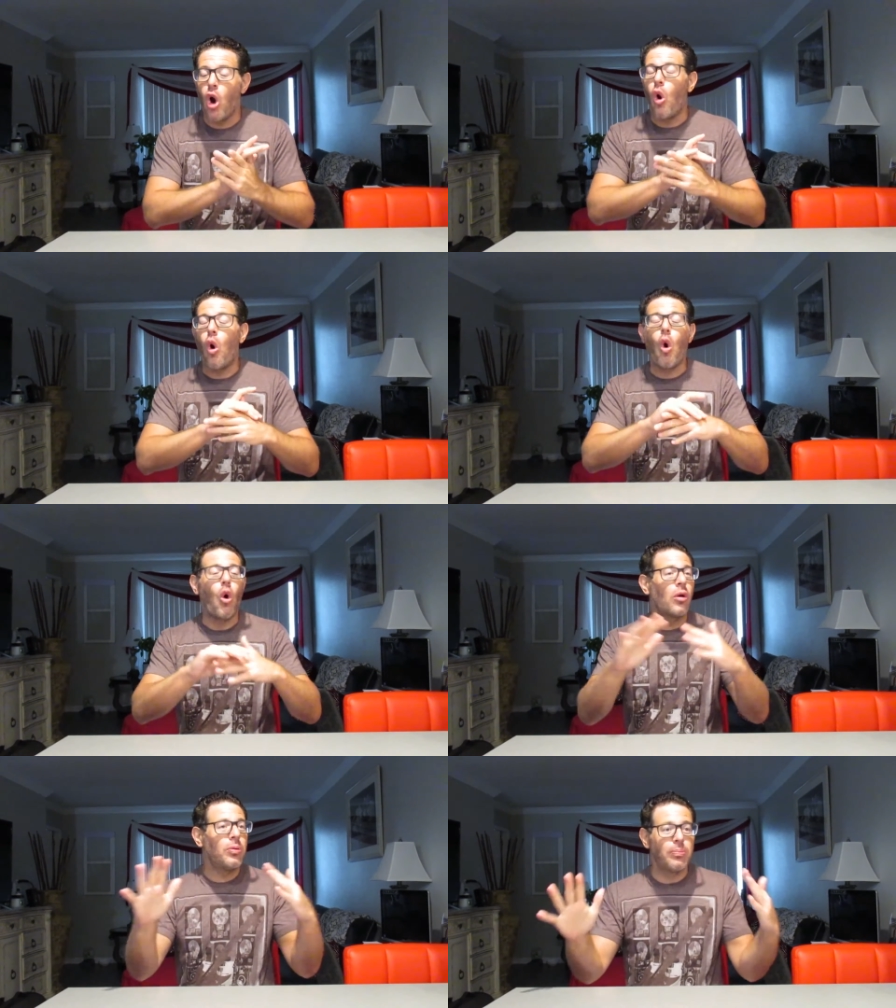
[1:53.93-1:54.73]

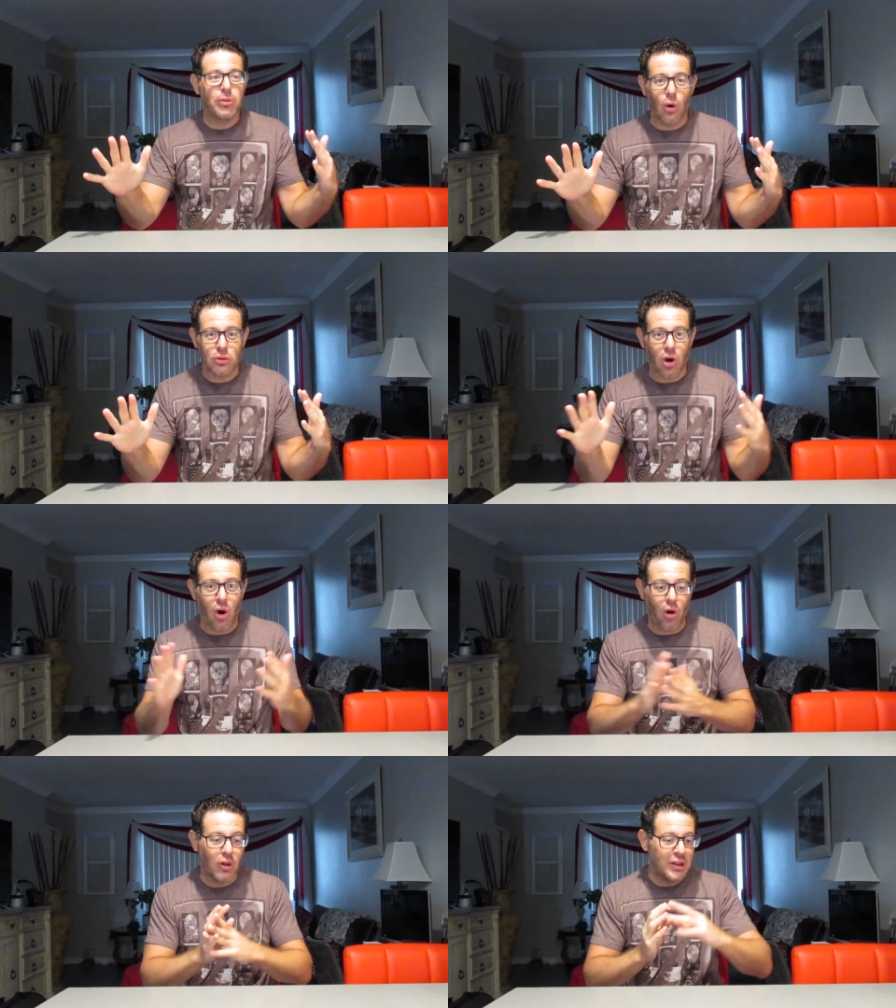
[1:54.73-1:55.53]
Horrible blown
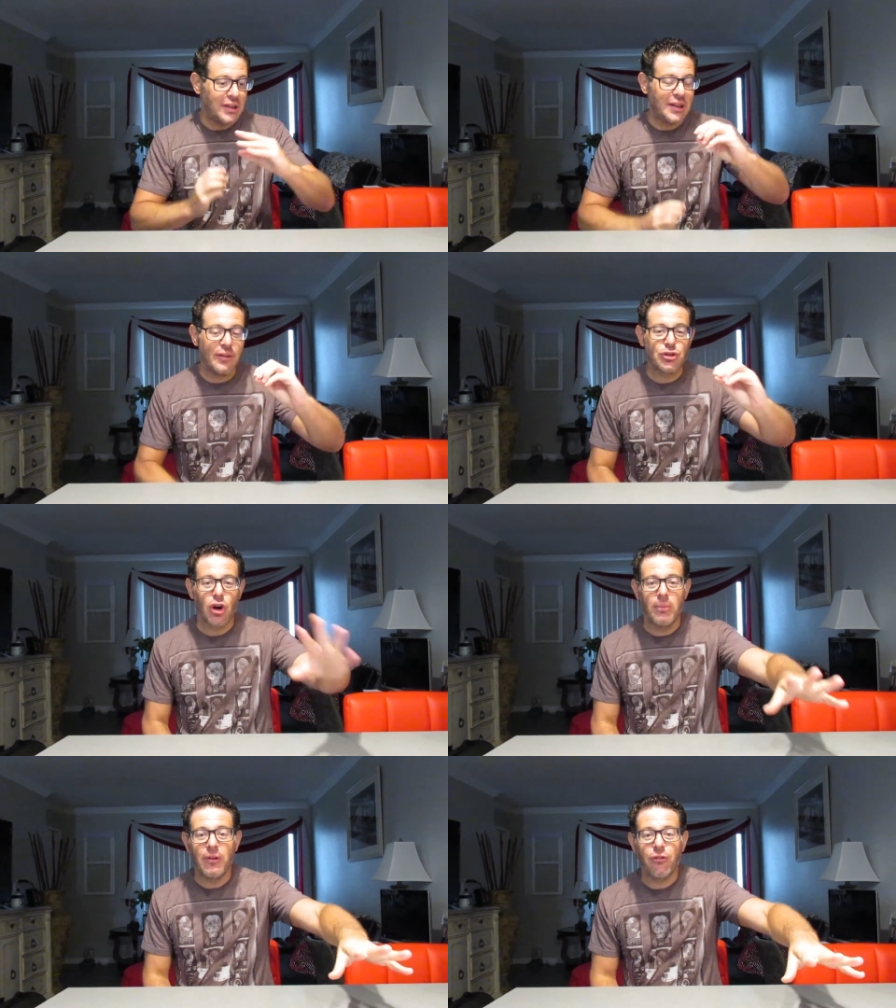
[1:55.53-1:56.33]
call. He gives
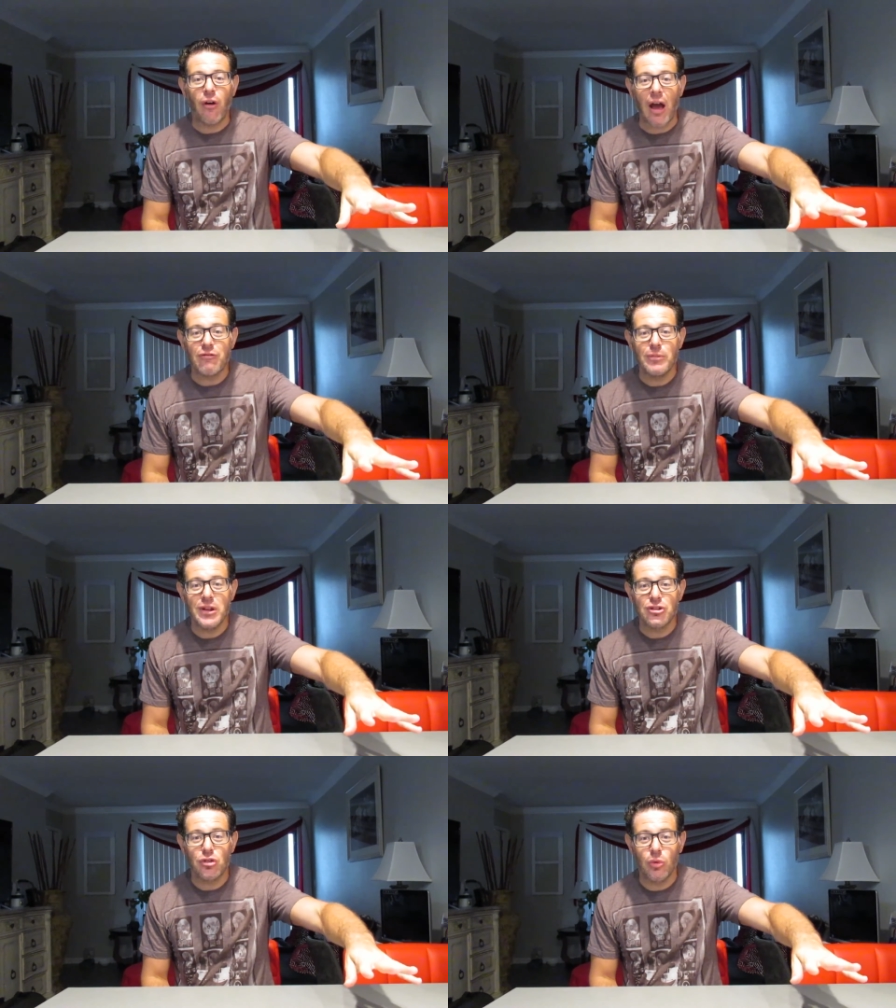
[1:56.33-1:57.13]
Herman 5
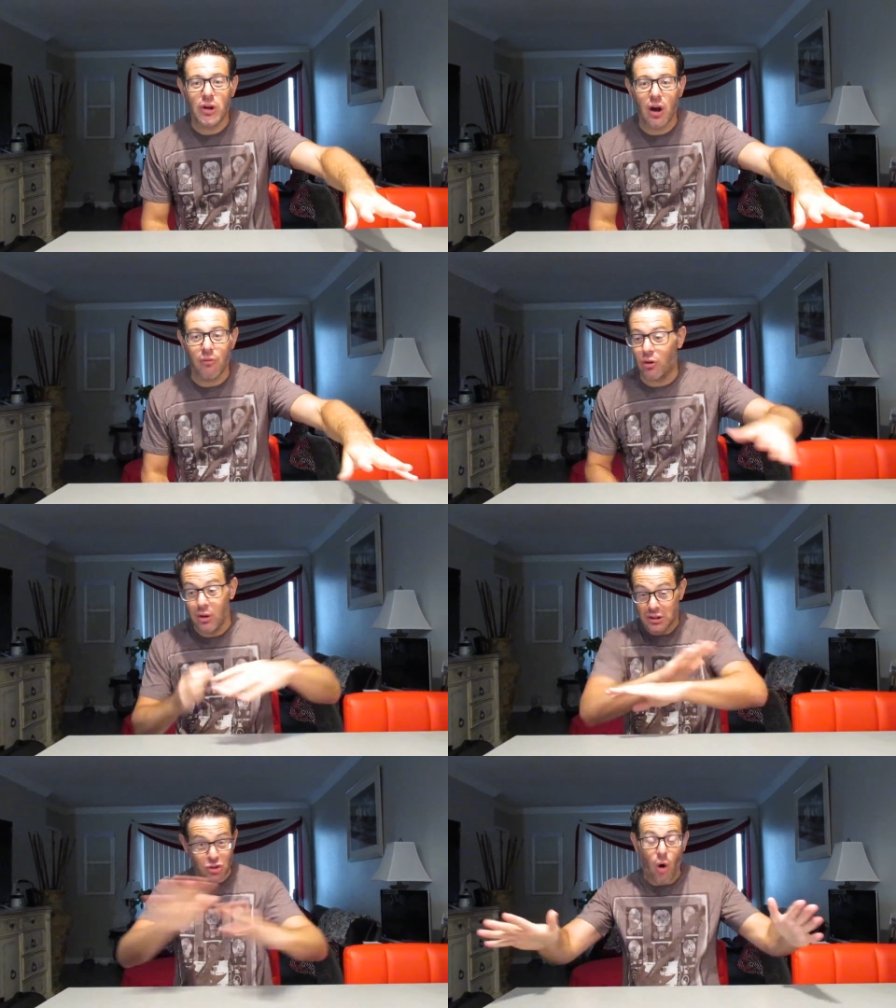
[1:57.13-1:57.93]
minutes to recover.
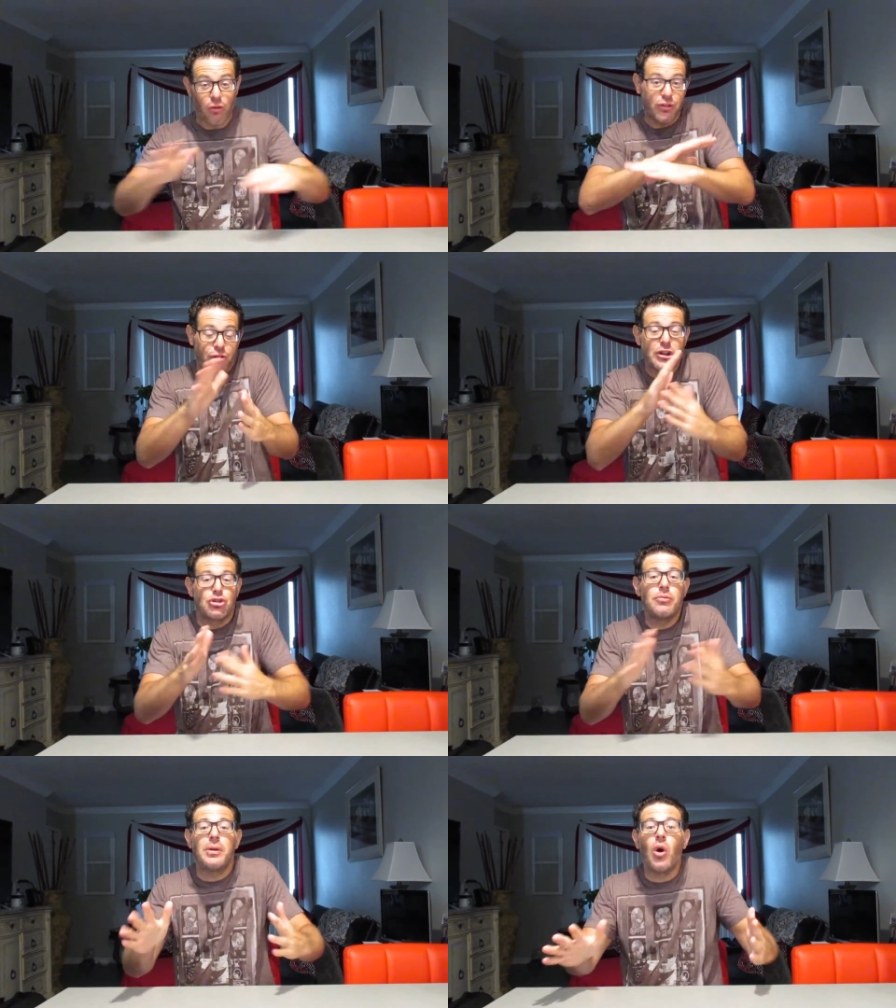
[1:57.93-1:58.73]
It's over. The fight
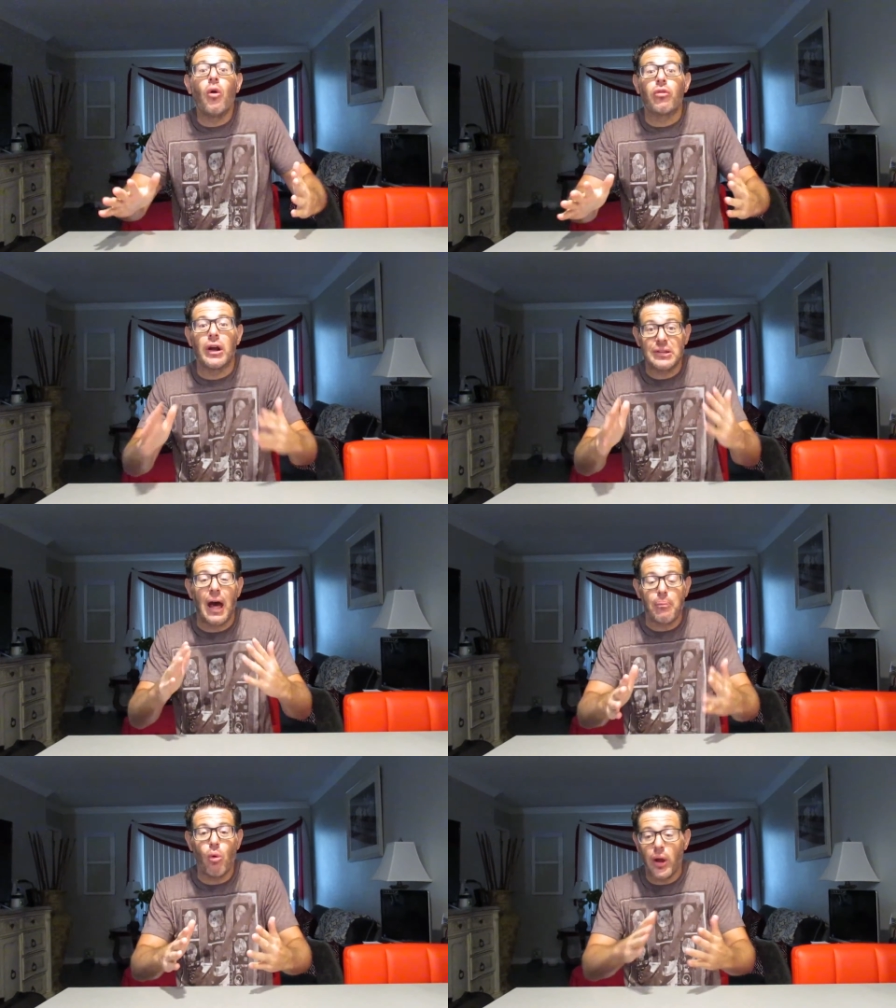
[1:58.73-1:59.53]
should be over at
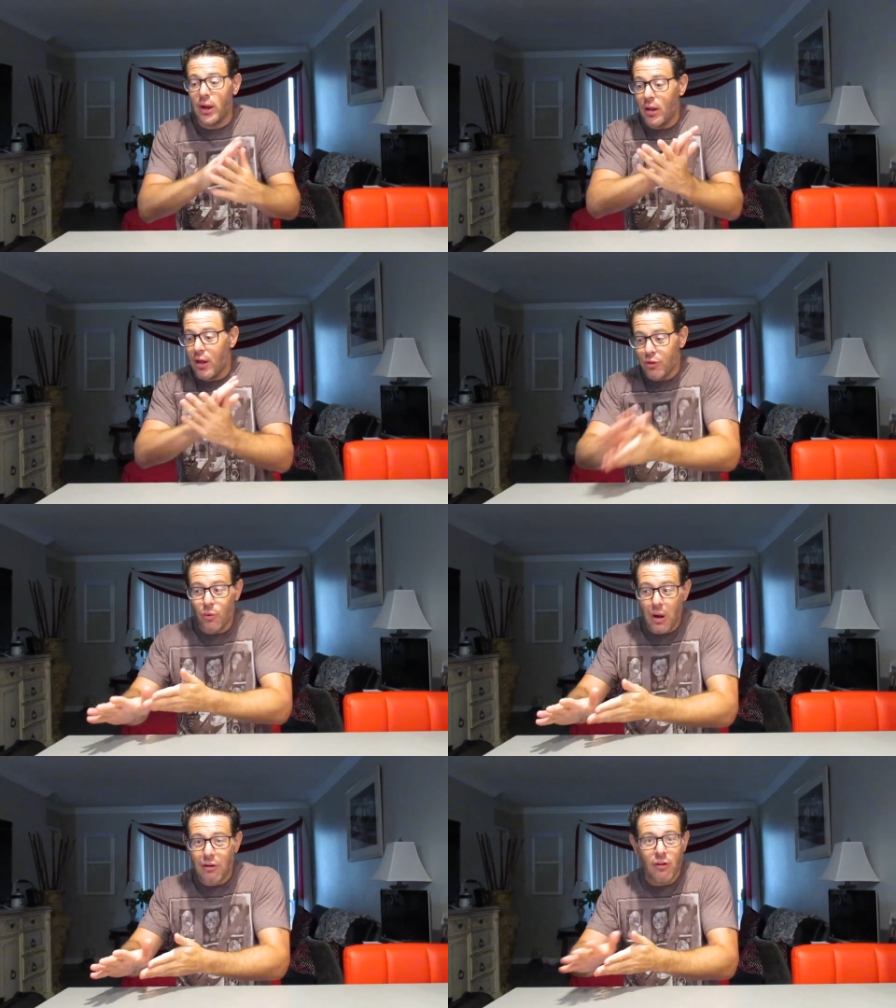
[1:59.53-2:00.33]
that point. The
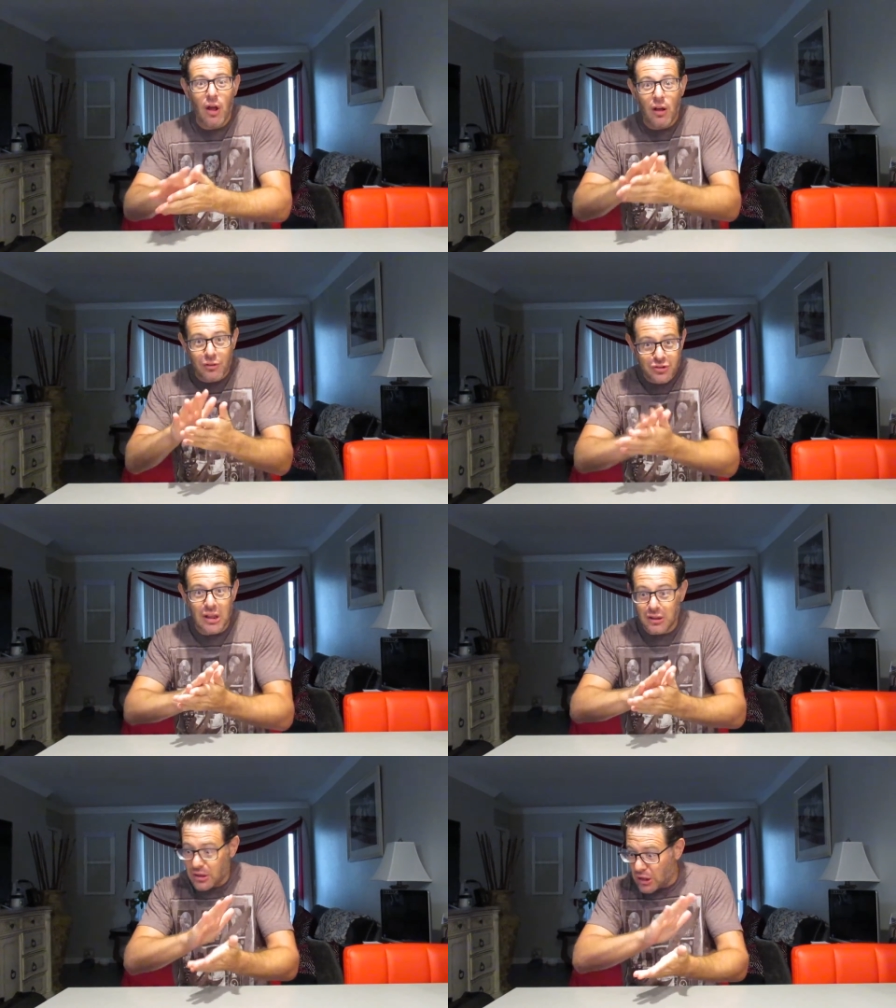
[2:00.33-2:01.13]
ref,
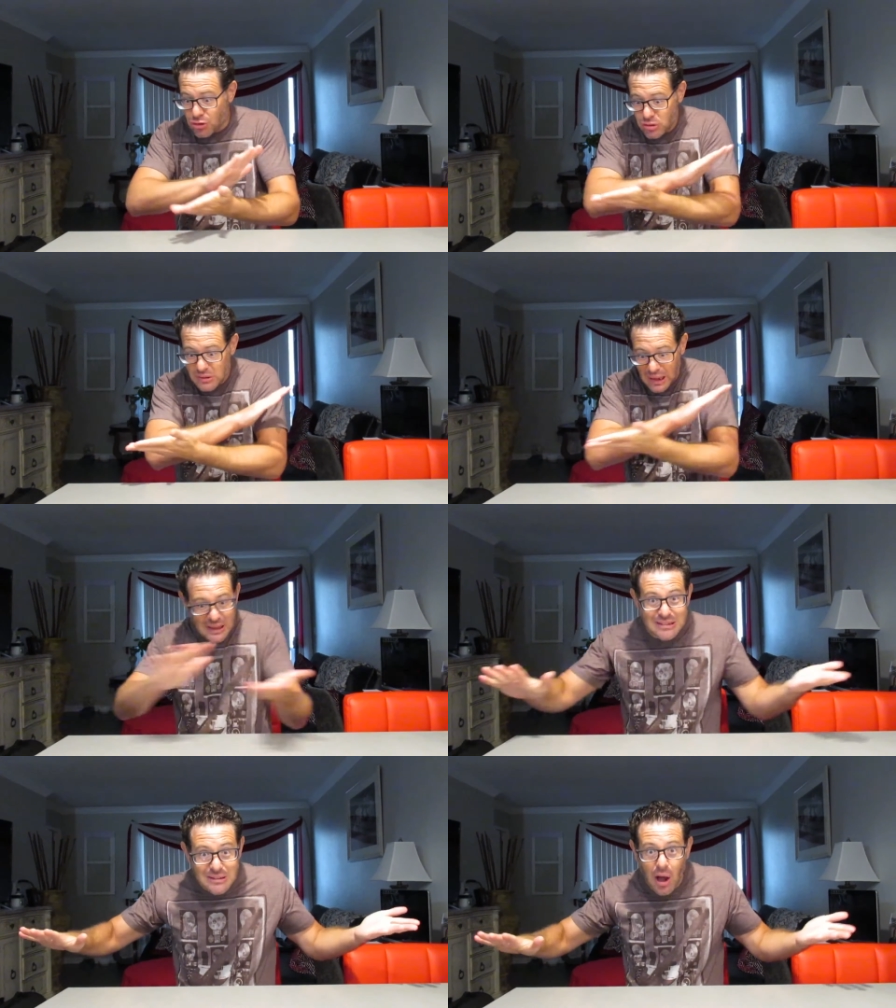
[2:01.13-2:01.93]

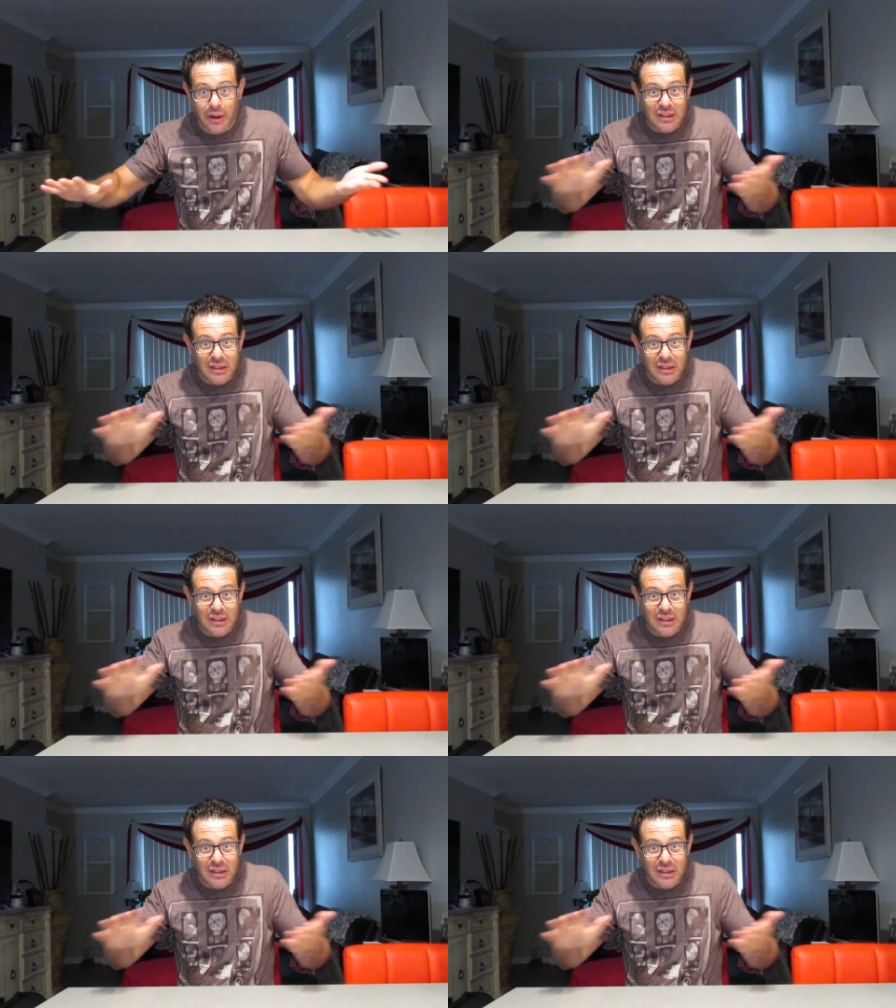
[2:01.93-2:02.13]
he's done.